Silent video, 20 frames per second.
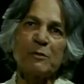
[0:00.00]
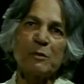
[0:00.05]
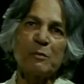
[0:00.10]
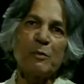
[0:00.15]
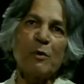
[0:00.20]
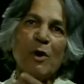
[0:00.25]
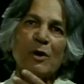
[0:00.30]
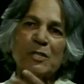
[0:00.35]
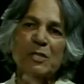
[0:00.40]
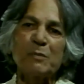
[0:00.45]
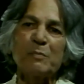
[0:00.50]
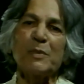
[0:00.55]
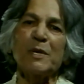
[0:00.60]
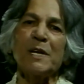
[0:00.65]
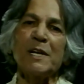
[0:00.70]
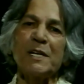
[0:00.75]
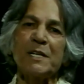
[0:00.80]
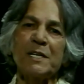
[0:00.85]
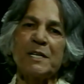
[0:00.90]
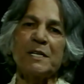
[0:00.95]
the
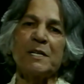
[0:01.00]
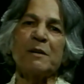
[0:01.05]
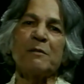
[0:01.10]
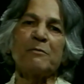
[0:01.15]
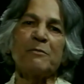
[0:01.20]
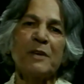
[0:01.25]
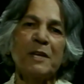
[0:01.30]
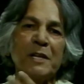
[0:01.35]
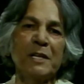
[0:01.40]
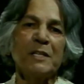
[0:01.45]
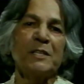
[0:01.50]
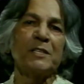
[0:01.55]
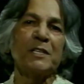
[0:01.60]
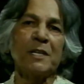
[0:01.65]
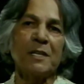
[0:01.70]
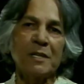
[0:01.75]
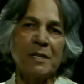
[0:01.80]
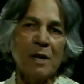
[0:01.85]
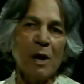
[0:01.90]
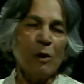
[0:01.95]
possibility of
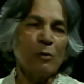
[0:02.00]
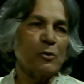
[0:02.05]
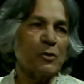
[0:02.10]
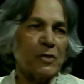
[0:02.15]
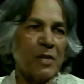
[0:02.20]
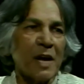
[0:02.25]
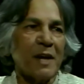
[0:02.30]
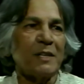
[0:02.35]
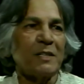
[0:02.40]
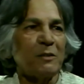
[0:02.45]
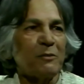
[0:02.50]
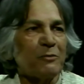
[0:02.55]
anything outside the